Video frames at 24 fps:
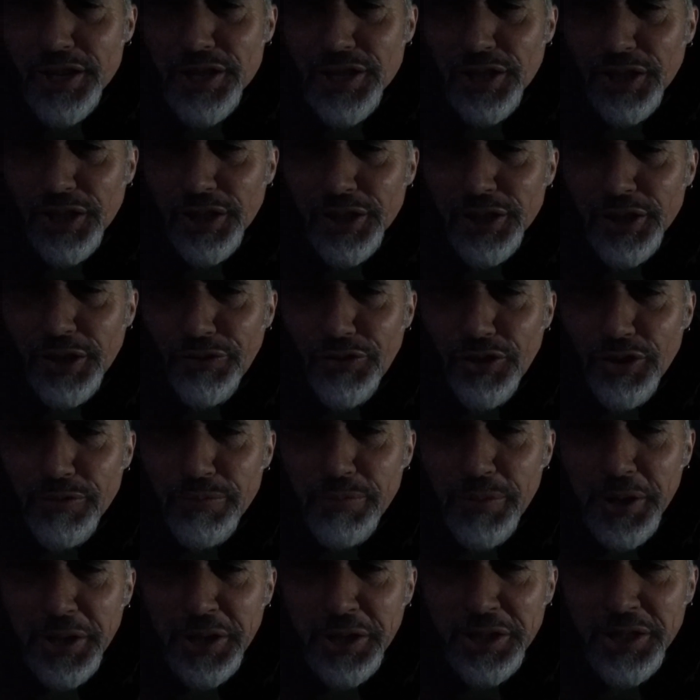Excellent if
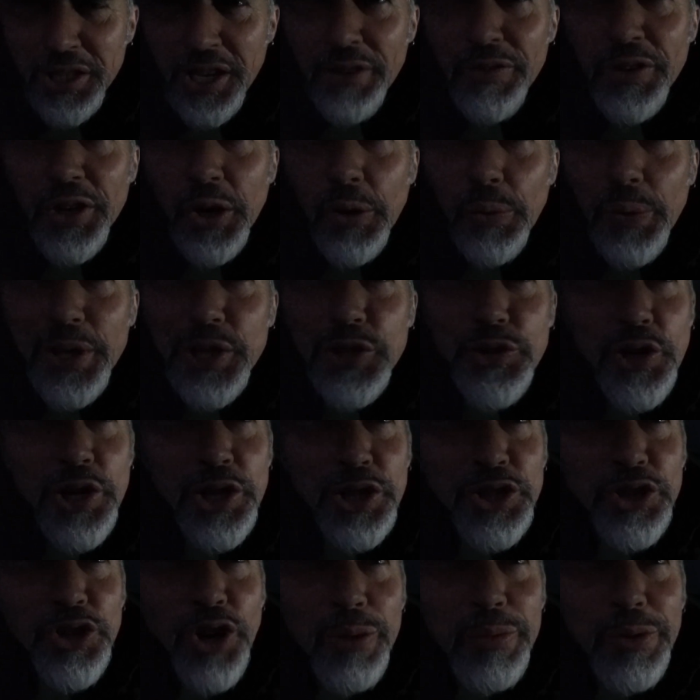you've been having a wee
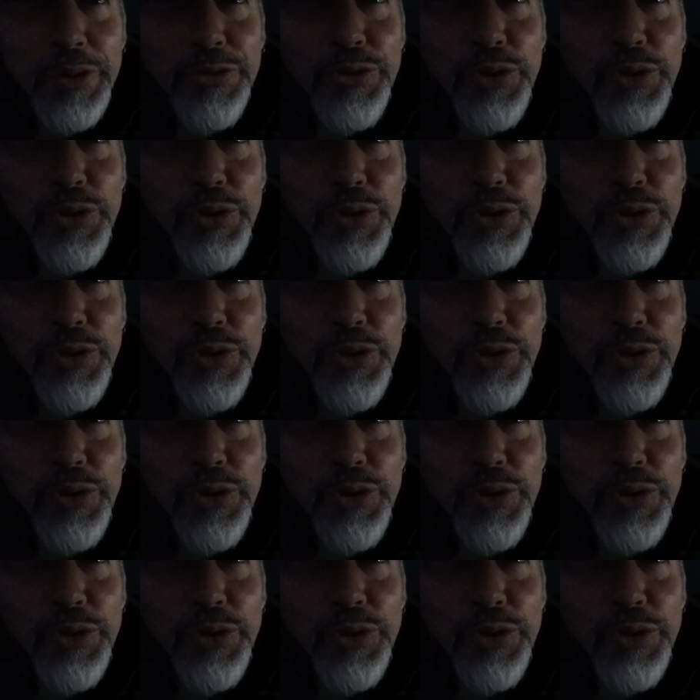drink the night